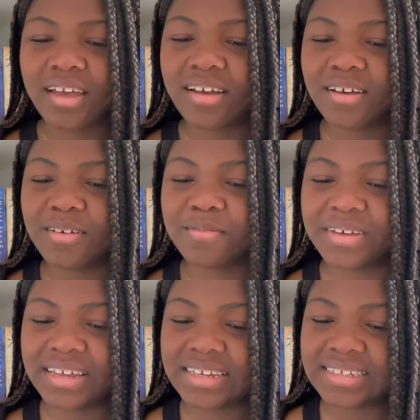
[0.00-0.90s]
um,
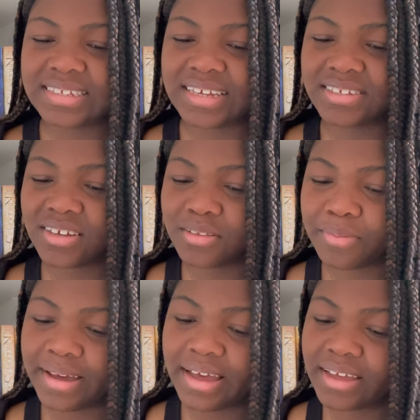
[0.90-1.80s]
and it says on the
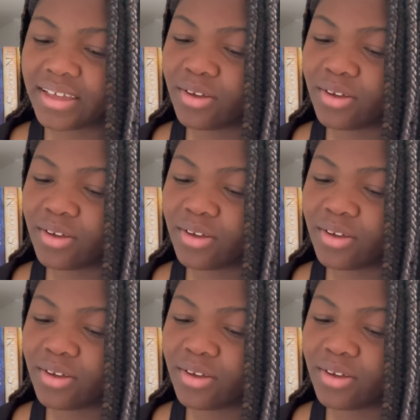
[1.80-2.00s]
back,